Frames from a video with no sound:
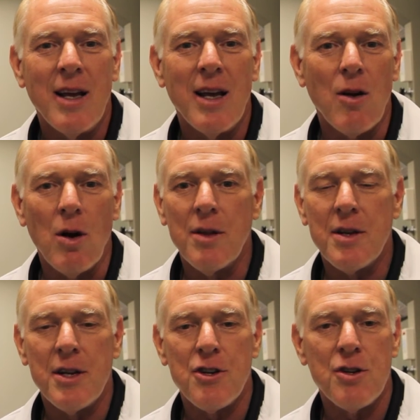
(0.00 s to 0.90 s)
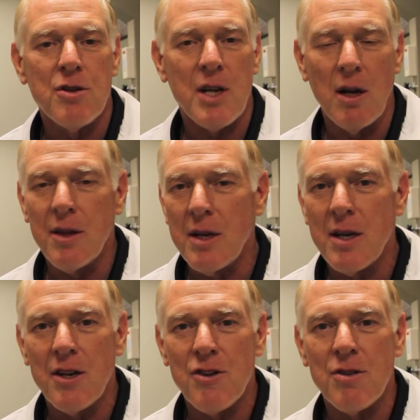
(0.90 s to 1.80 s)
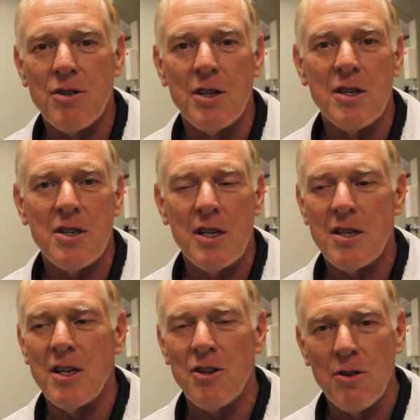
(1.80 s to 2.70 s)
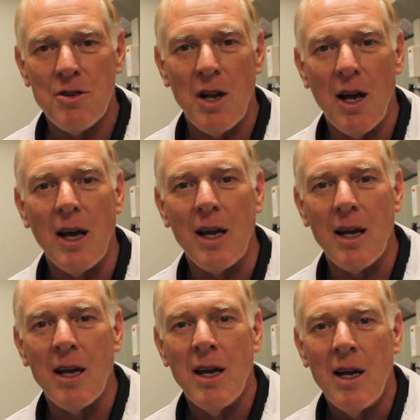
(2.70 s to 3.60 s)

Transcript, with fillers: in all the tissues, healthy tissues and diseased tissues alike